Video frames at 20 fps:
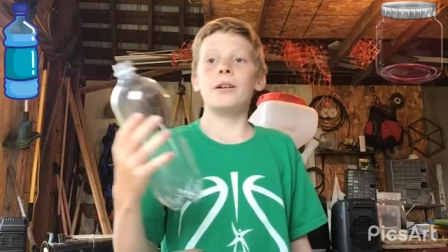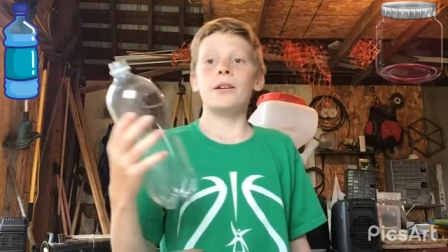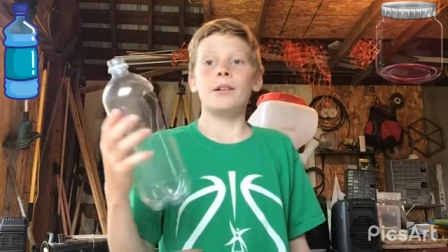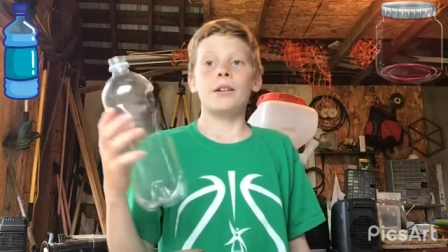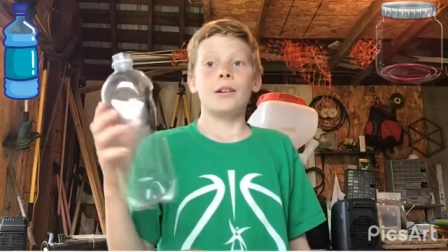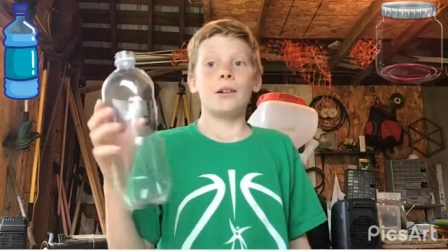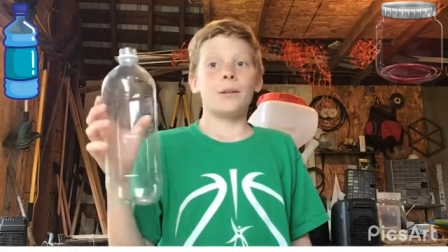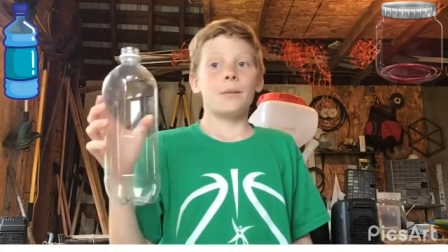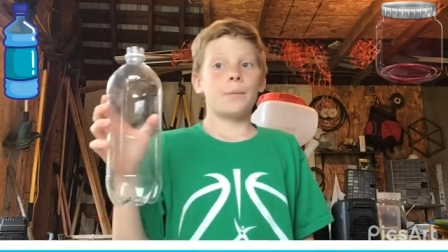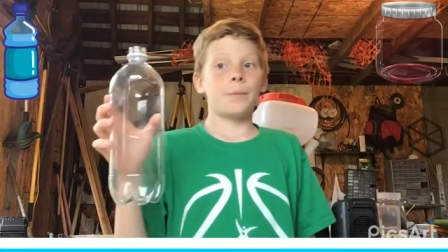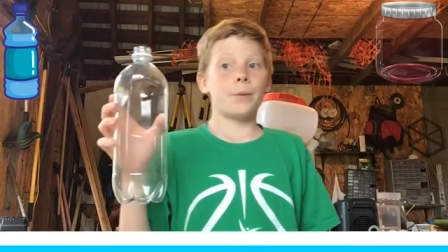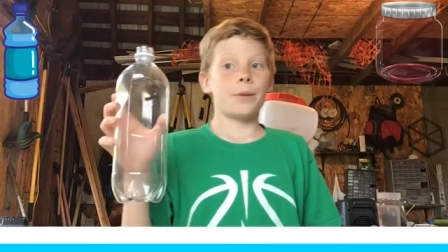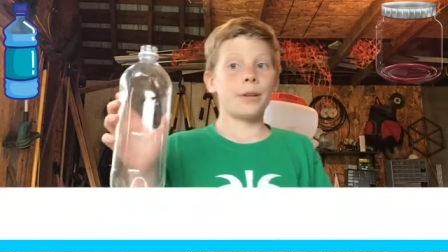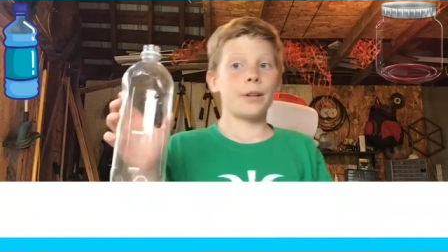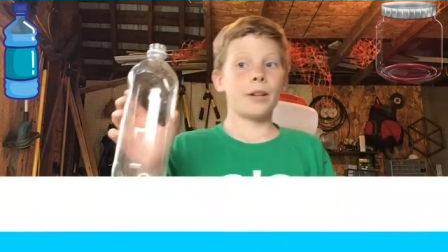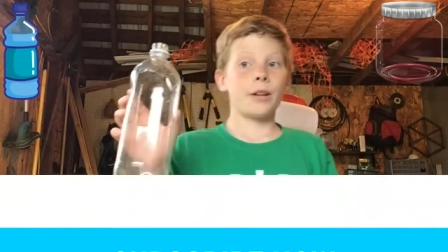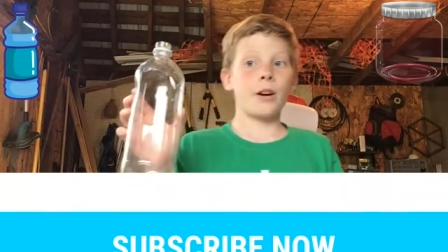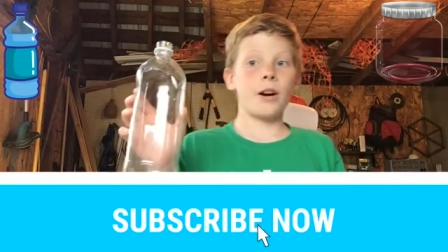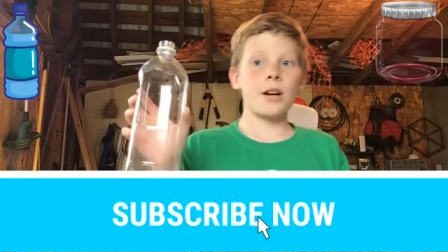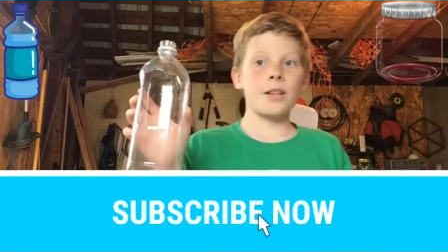Pretty
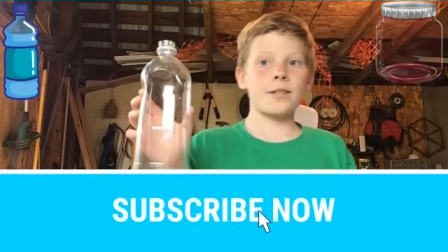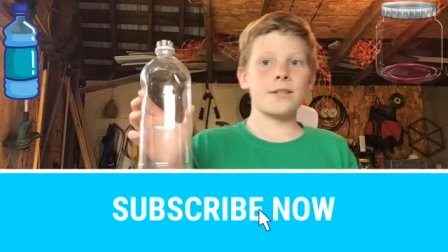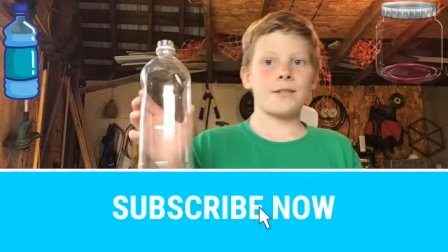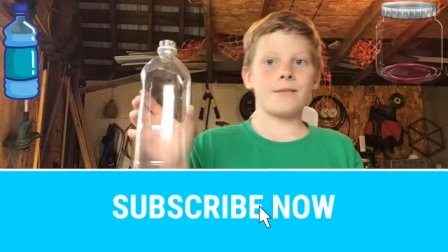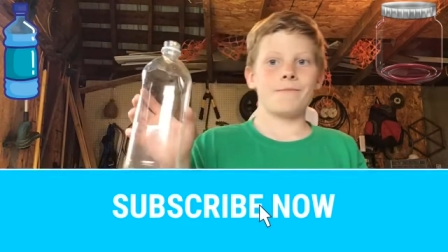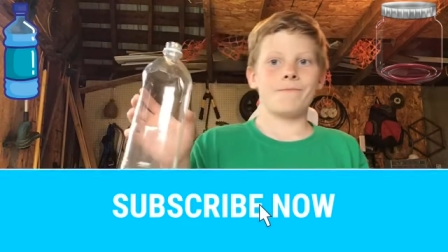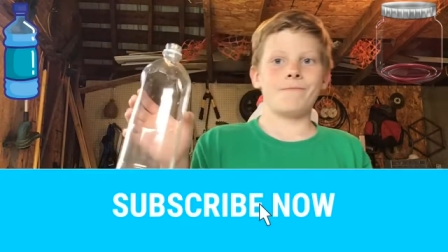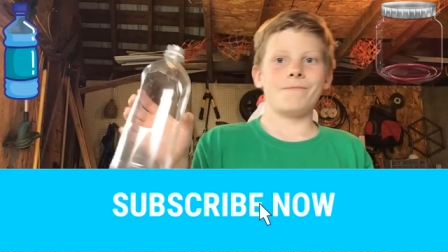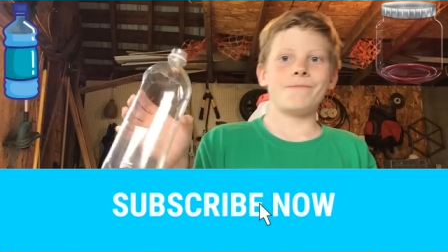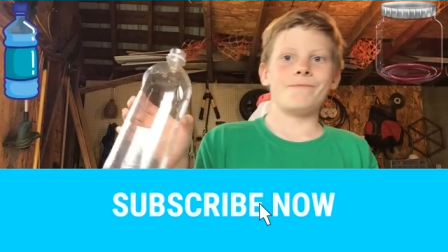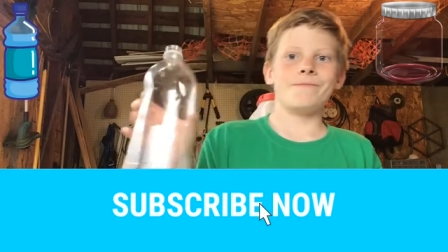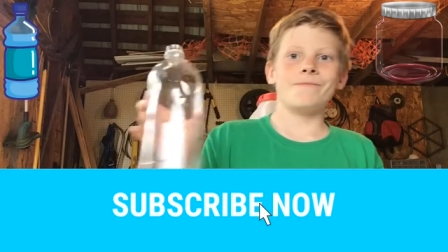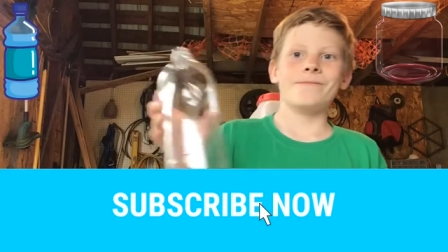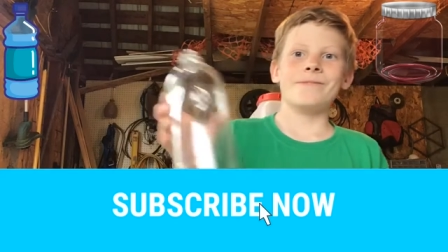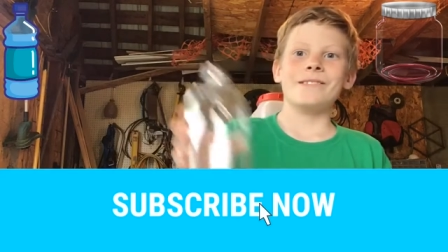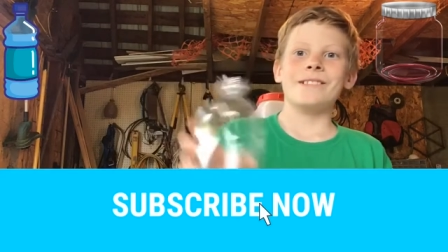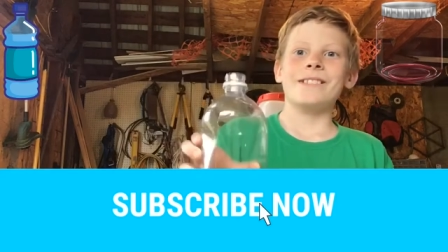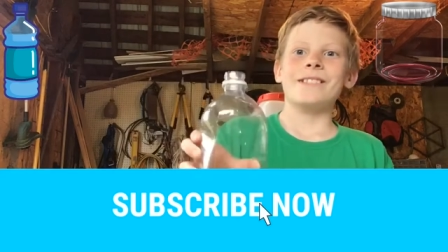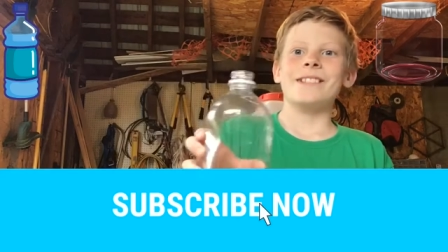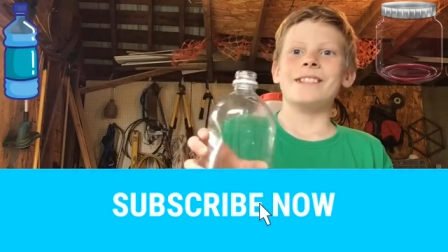awesome.
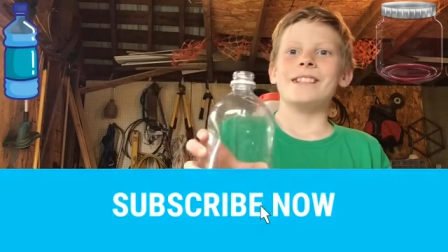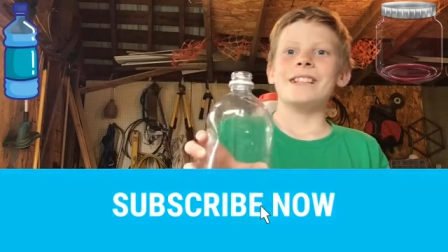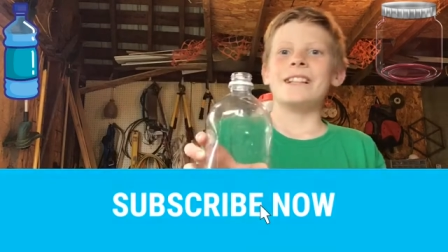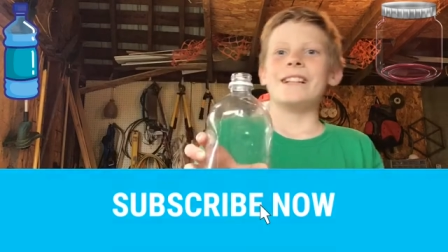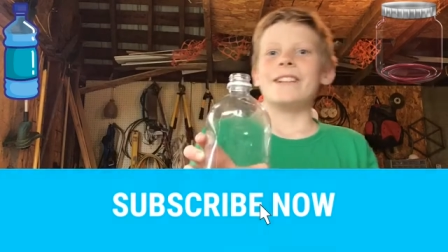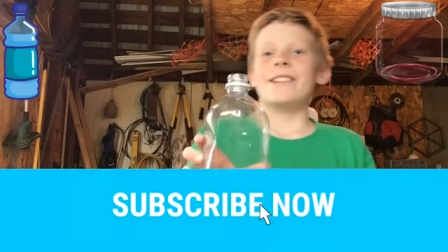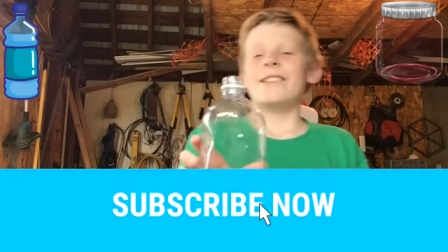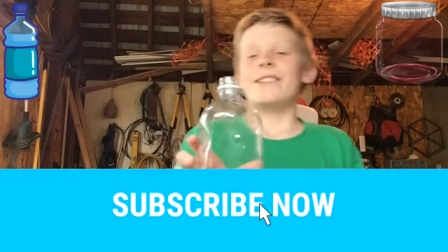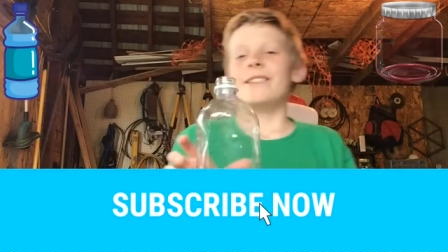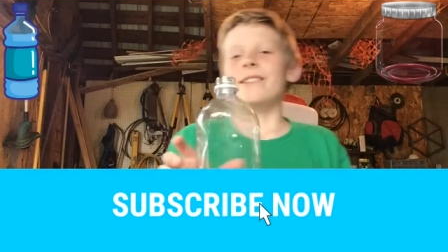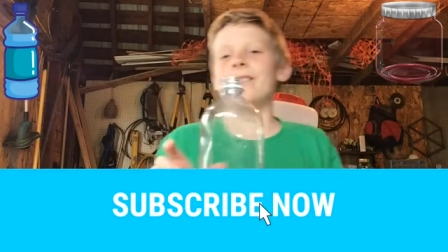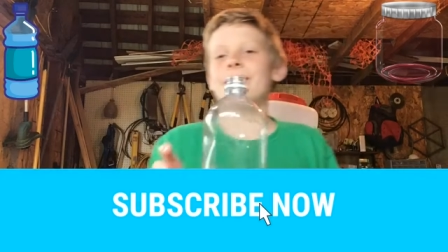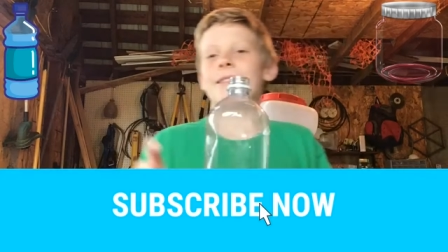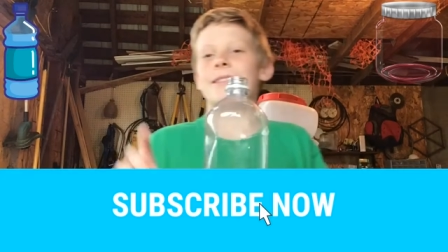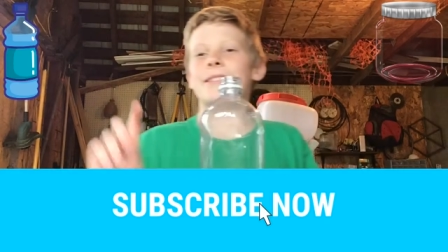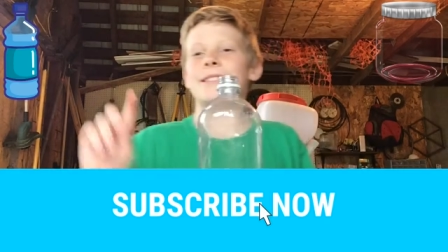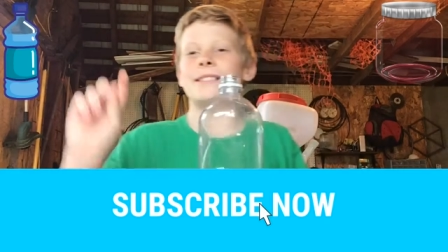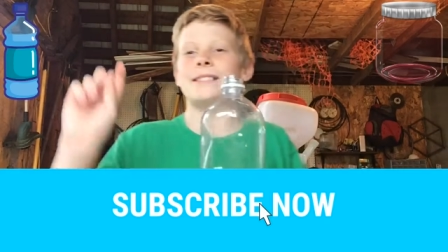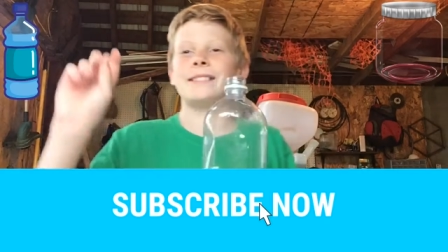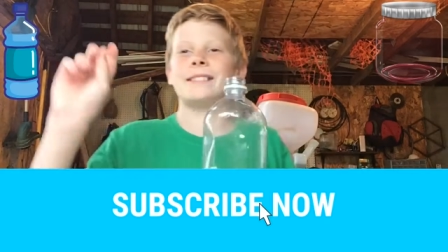
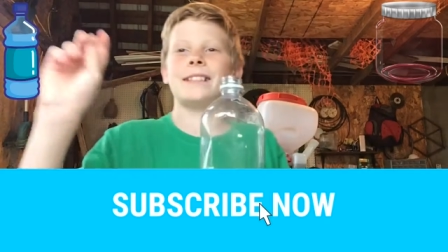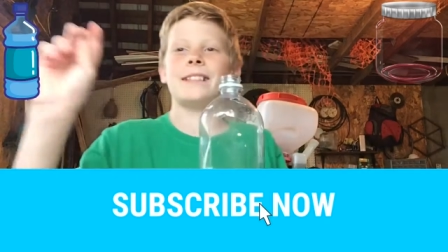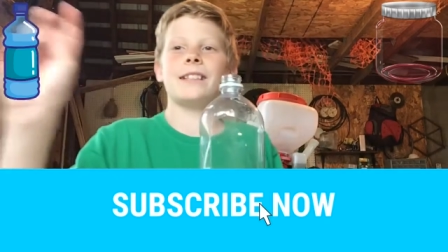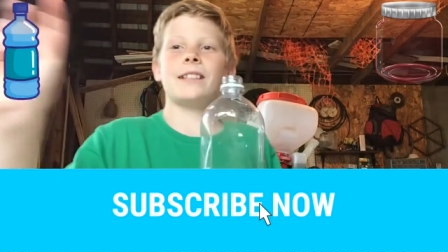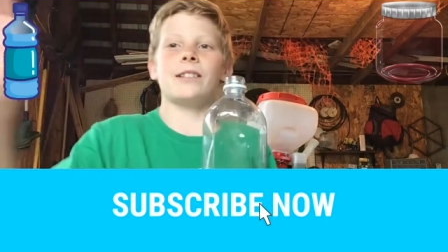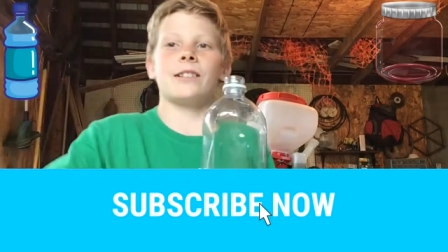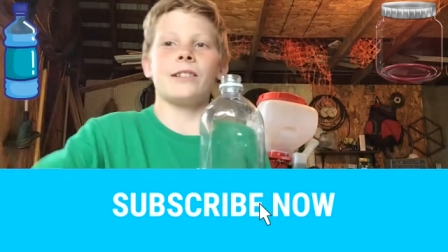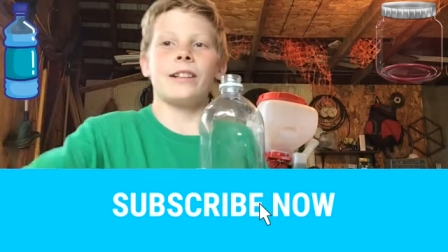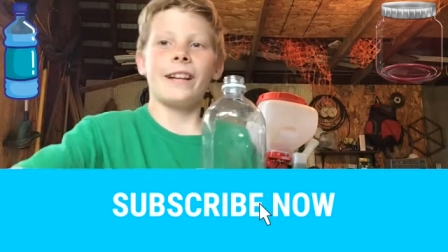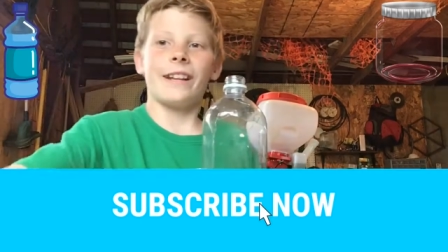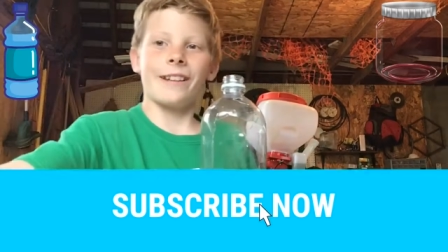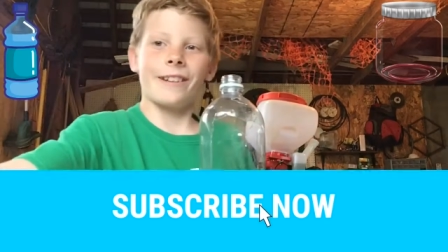See you later.